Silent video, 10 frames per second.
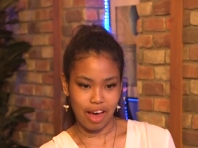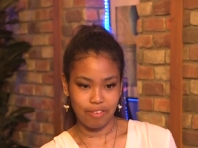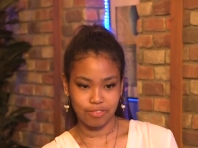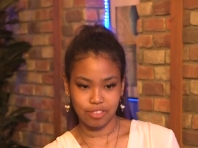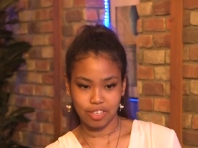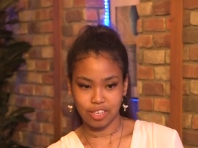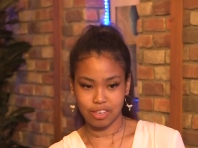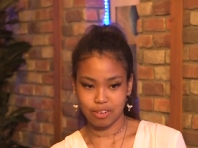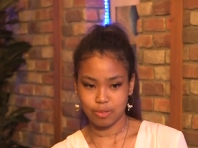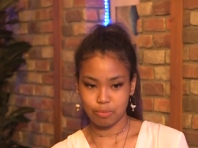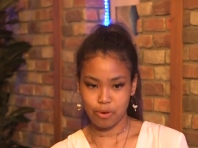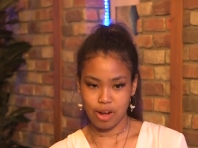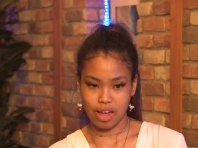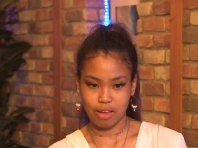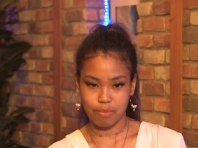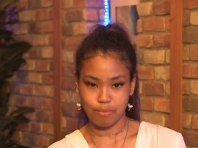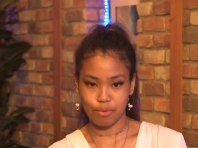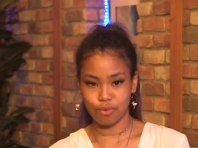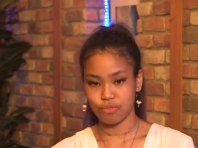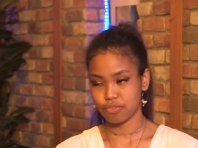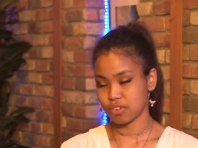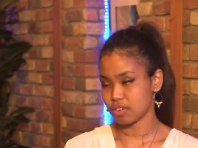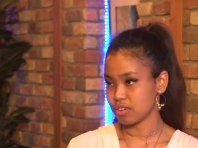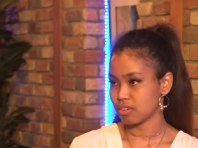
after a year I was born, I moved